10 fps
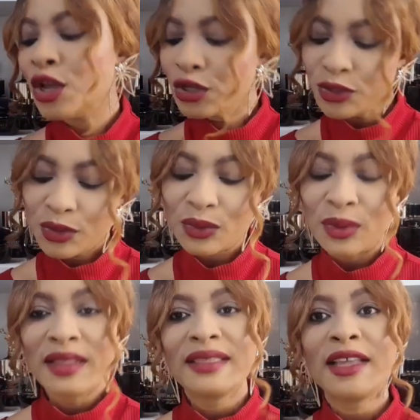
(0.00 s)

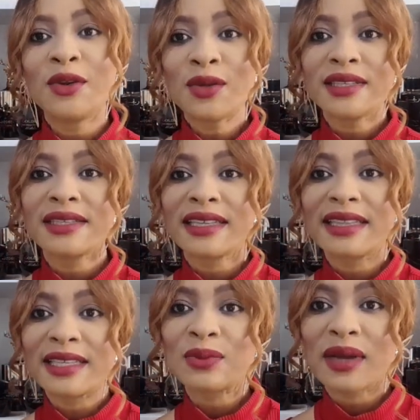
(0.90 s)
So the notes in
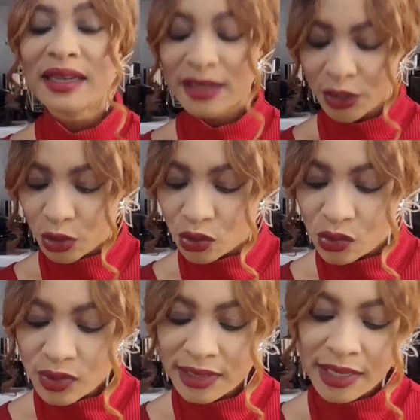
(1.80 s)
this one
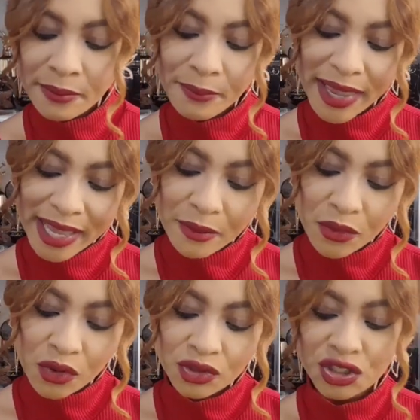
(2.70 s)
includes
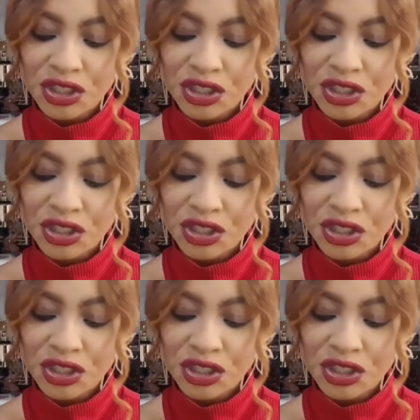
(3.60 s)
bergamot,